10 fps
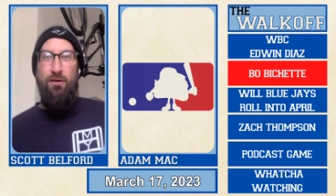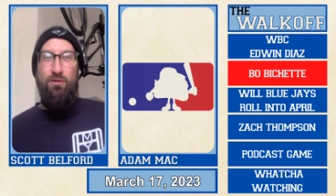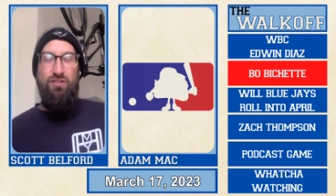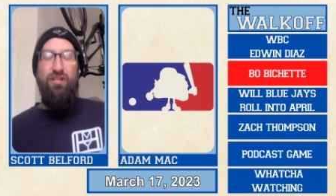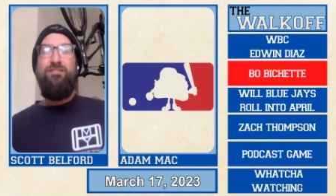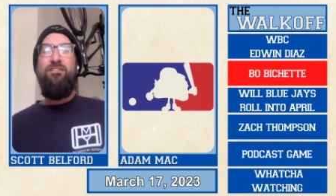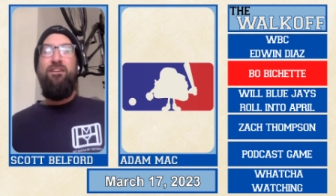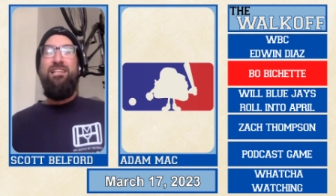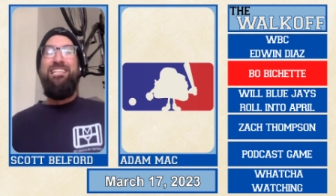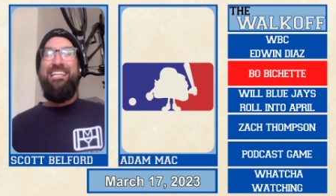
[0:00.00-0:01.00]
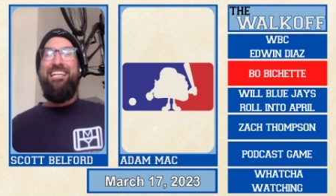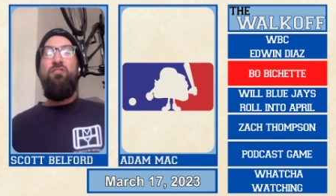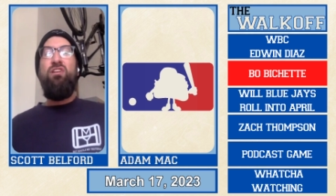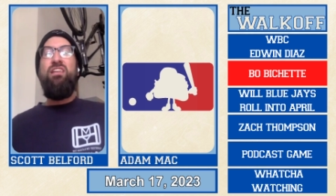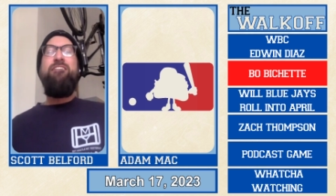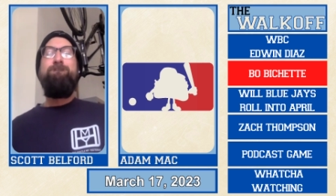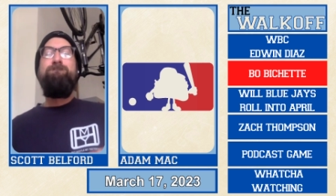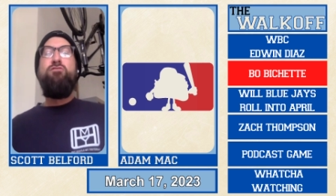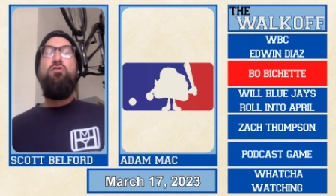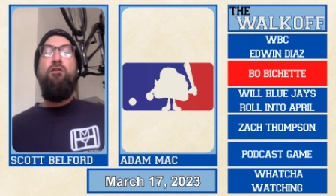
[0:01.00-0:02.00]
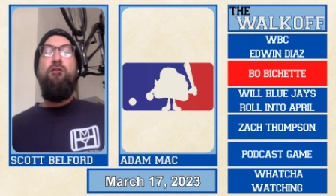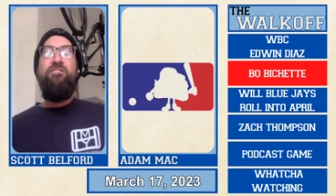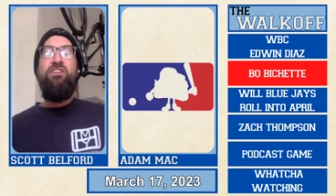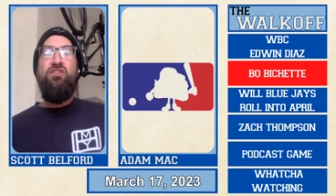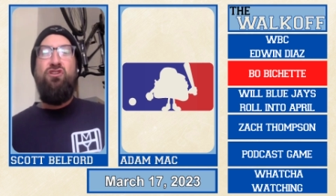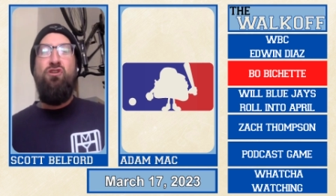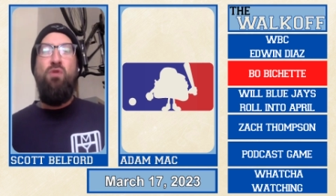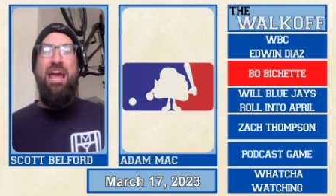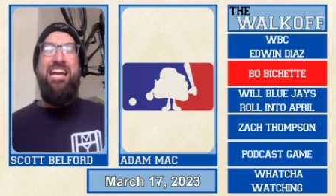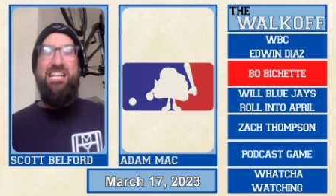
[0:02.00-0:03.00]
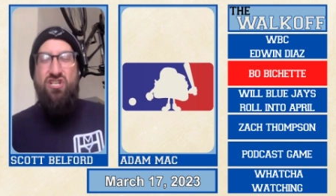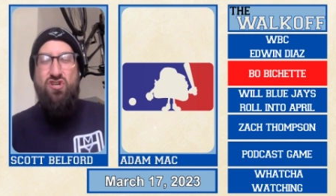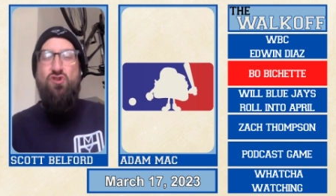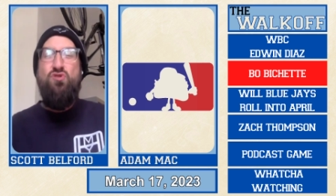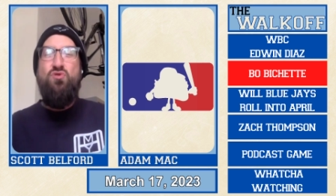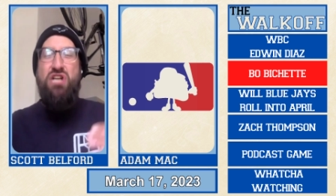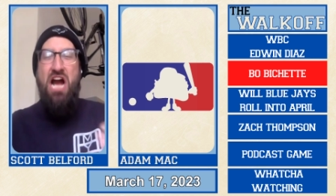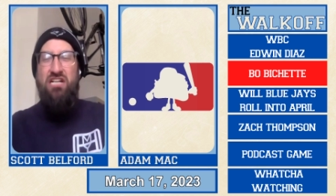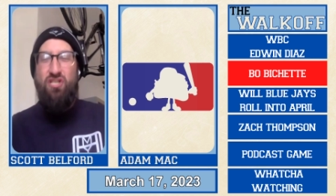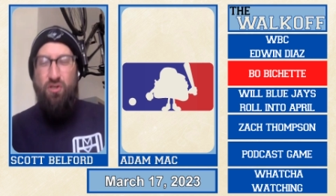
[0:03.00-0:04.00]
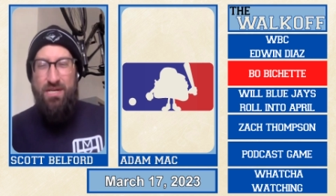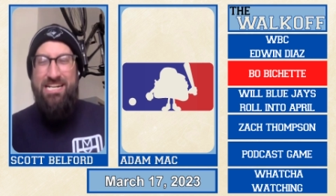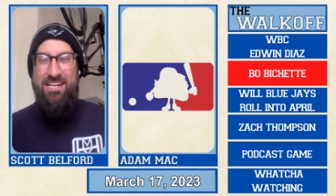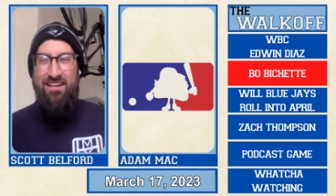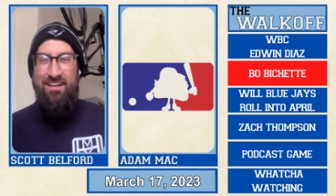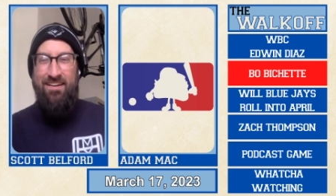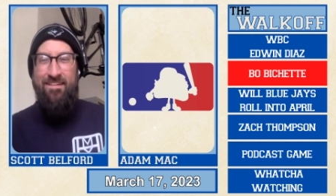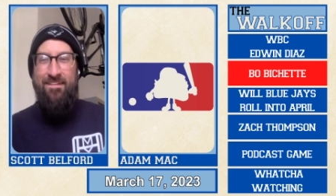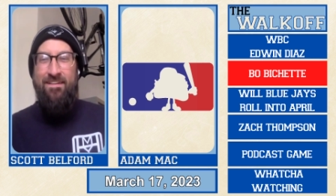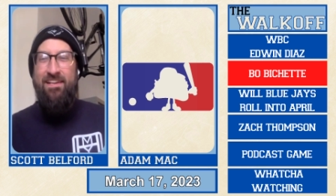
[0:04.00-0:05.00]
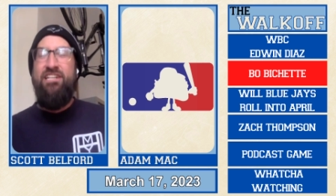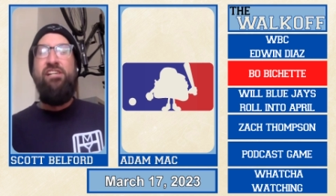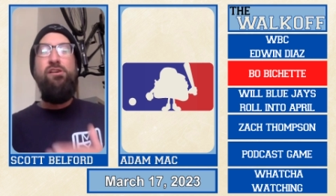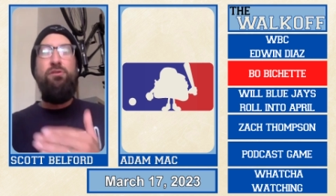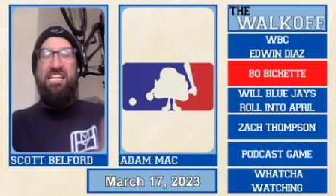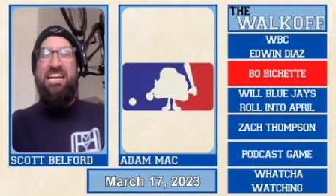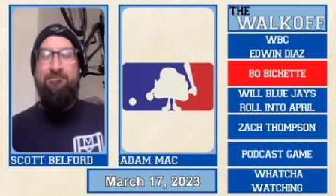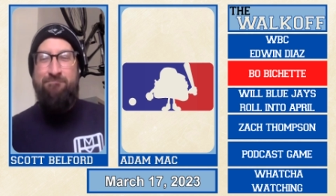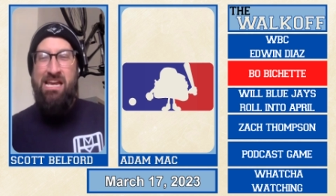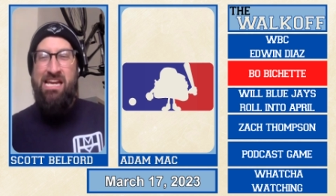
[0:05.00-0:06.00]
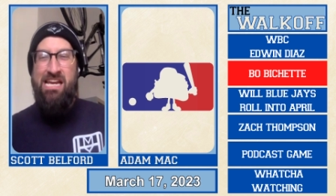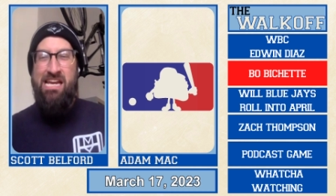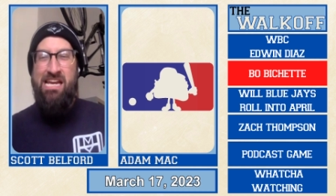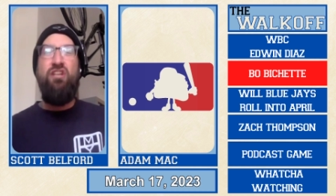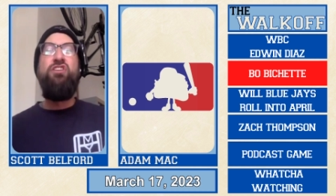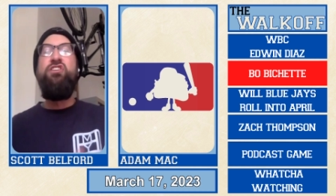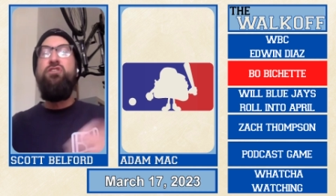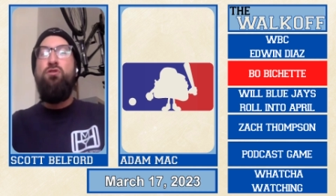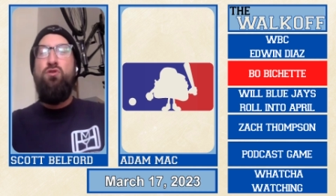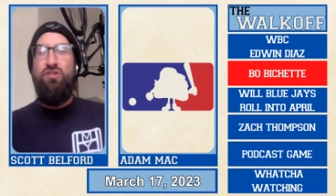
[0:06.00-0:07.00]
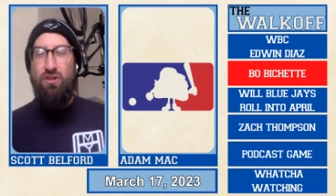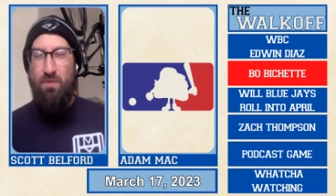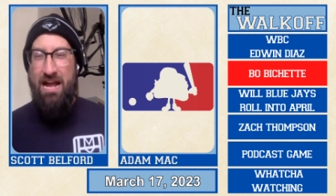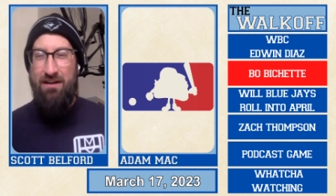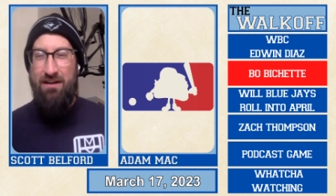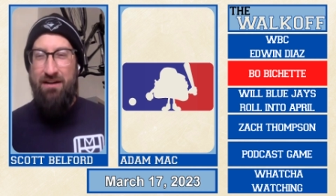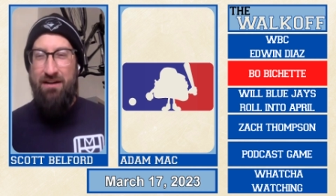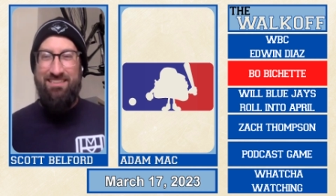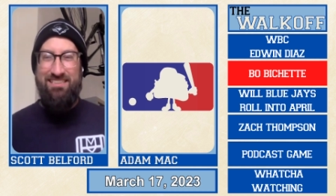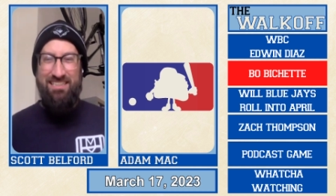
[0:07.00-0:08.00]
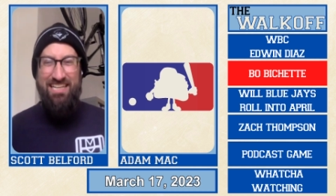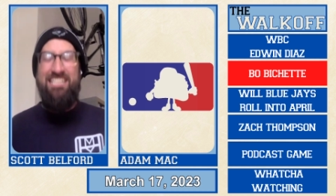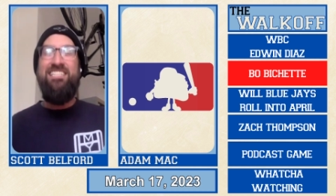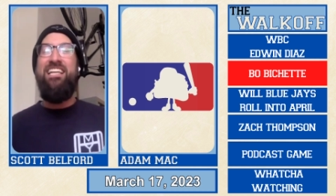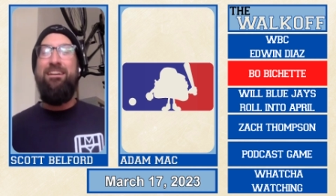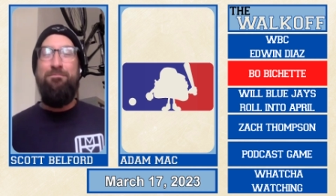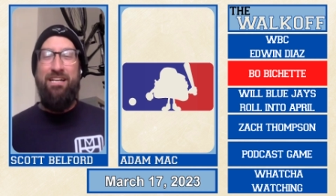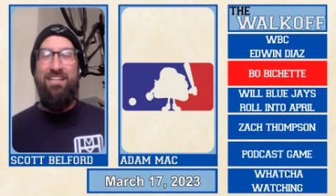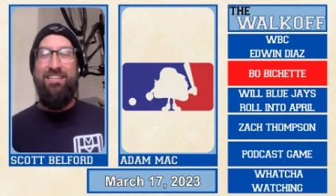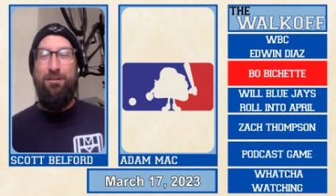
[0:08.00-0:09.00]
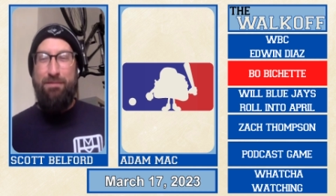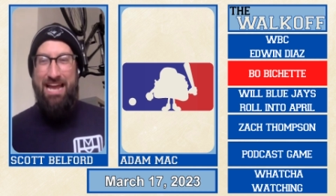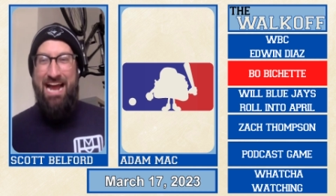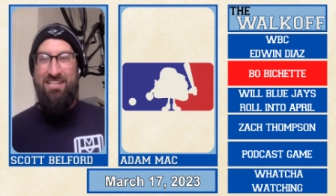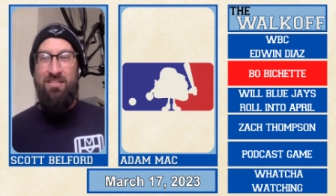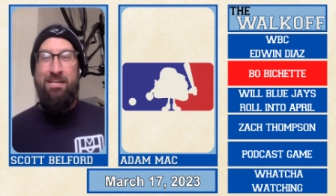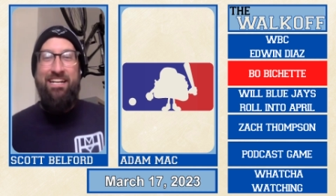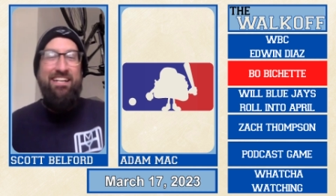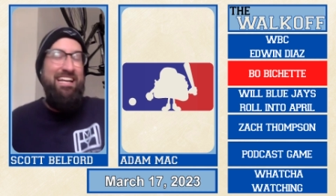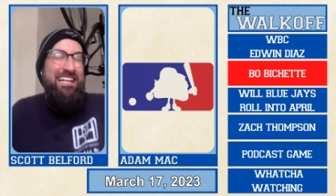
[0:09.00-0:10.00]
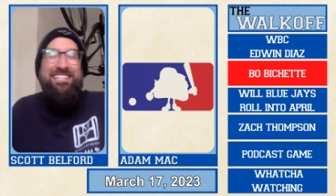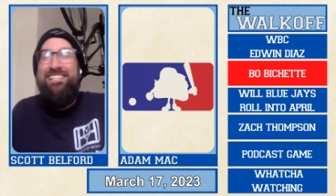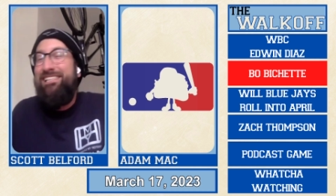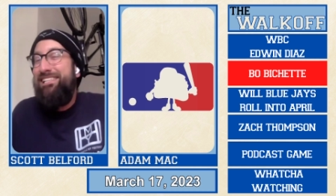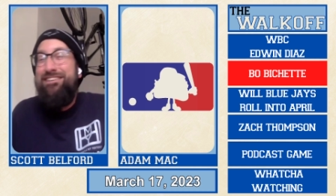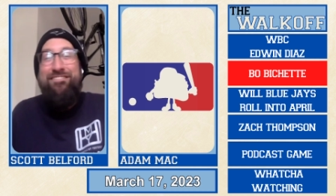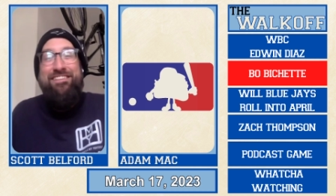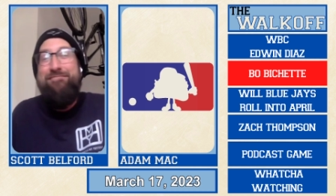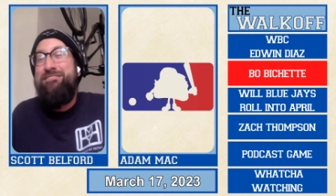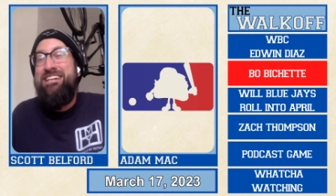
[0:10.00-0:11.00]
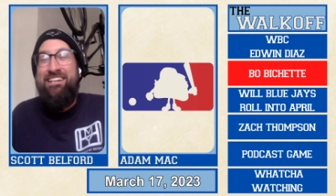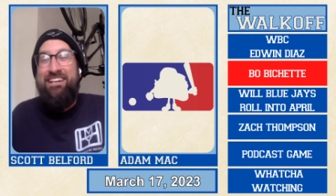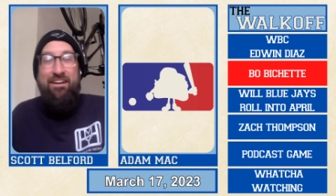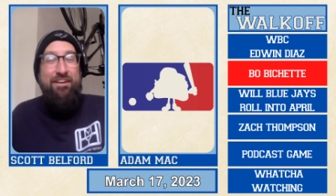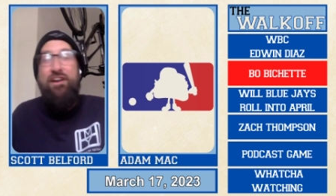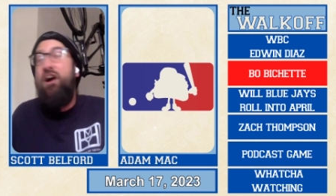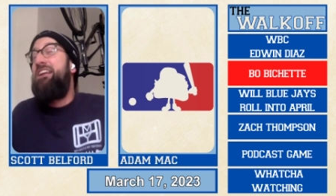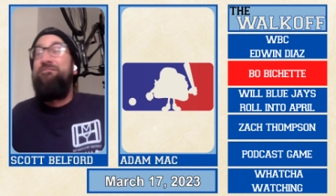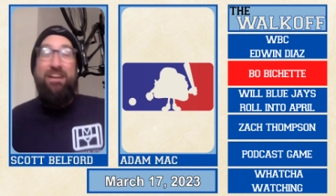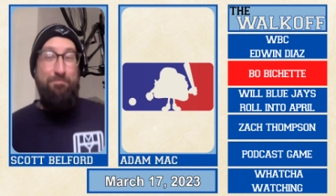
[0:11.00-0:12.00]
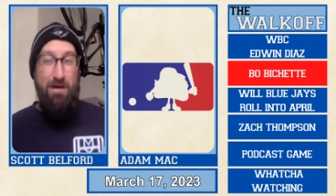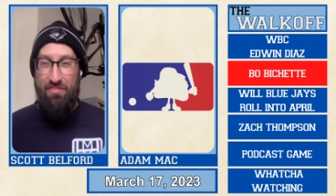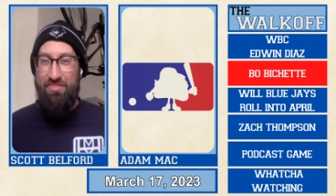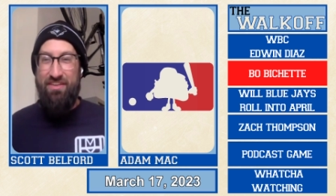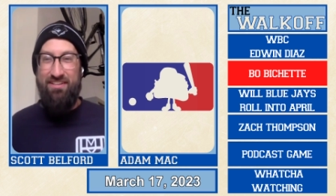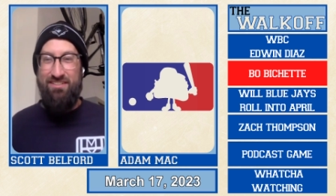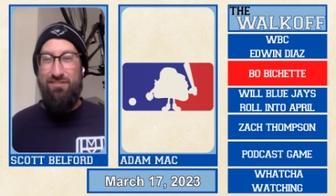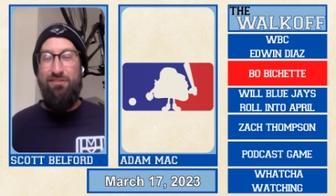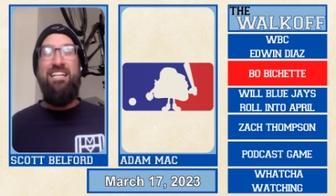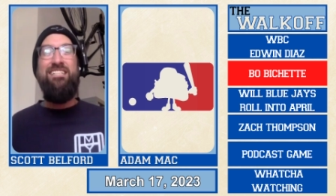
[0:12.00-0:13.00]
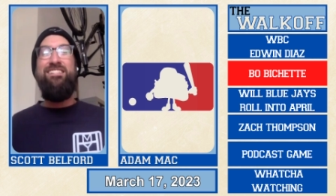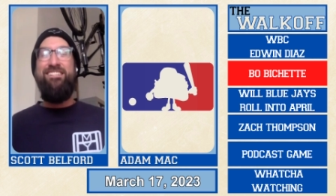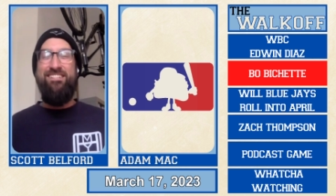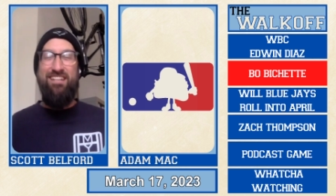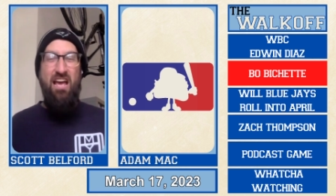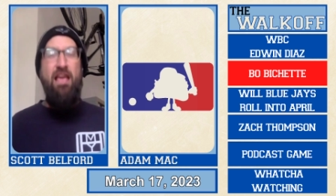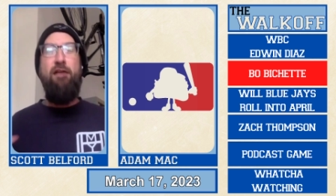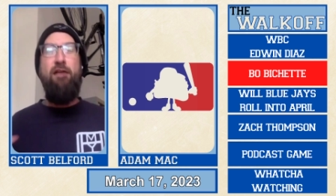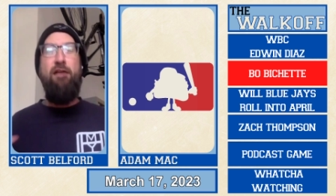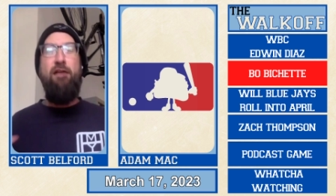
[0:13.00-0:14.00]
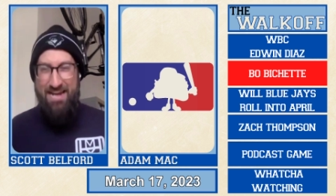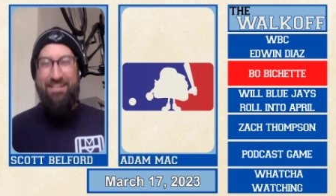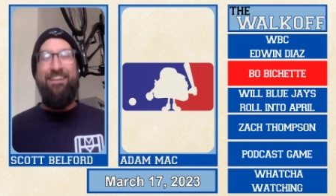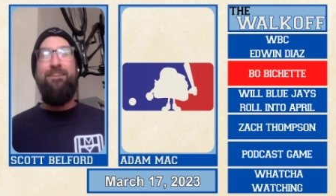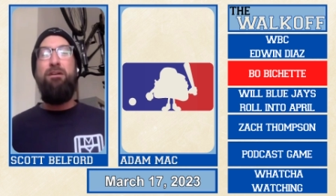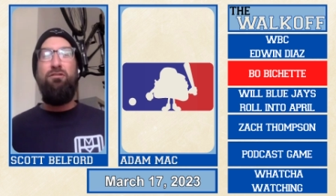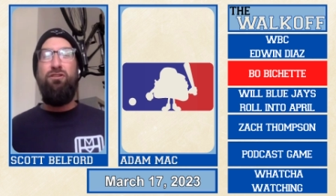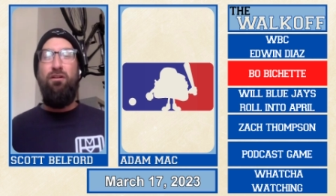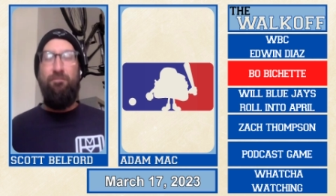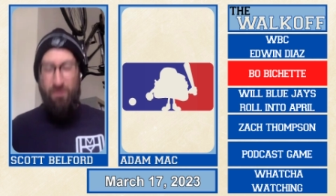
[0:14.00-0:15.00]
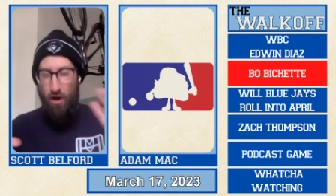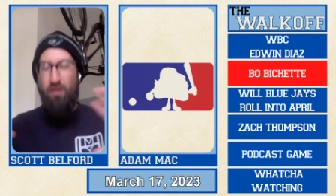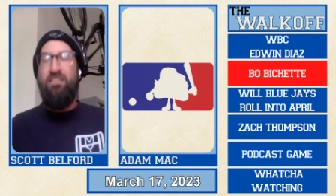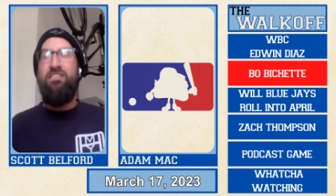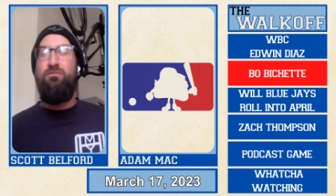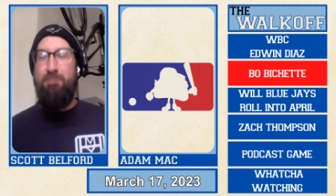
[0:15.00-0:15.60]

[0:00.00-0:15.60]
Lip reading: who just literally moved to a new country, new teammates, new surroundings. Let's let him get a little bit acclimated. It's literally been not even a month. So let's just, if we're panicking about, for all of you